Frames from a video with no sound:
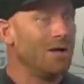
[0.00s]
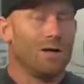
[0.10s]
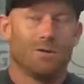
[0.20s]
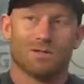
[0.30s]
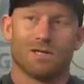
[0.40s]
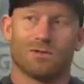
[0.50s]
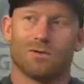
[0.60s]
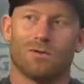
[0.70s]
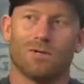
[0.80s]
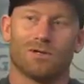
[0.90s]
was ushered
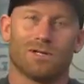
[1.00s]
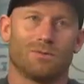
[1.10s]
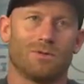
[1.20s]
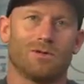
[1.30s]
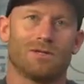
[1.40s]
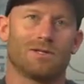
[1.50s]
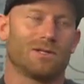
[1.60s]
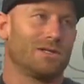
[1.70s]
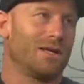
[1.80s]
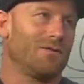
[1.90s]
through. And I was like, dude, this is
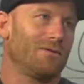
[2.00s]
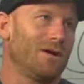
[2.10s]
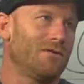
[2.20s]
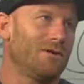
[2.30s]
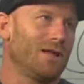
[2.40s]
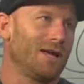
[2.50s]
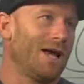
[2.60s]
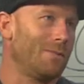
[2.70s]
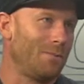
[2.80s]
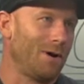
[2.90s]
going to take forever. Like, I
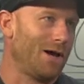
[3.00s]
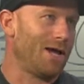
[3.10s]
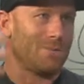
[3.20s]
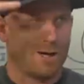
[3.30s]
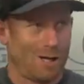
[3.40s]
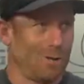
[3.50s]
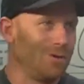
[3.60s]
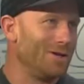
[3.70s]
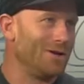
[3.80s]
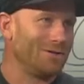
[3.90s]
had my bike, my
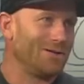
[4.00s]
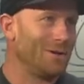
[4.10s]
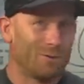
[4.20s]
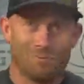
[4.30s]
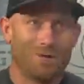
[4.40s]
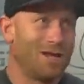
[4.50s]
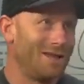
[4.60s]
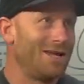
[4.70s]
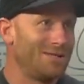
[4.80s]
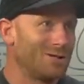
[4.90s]
helmet, you know, it was me.
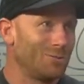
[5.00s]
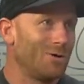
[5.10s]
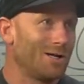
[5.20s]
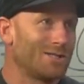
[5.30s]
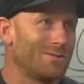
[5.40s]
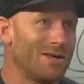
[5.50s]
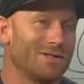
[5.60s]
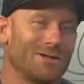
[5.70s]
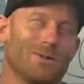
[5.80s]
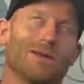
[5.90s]
They just watched me.
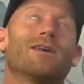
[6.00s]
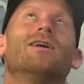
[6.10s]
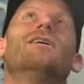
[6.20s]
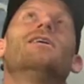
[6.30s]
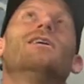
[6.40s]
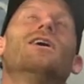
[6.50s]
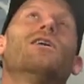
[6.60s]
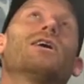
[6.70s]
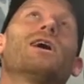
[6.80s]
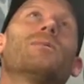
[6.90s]
So I'm like,
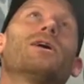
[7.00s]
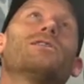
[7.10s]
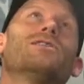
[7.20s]
okay, how am I going to do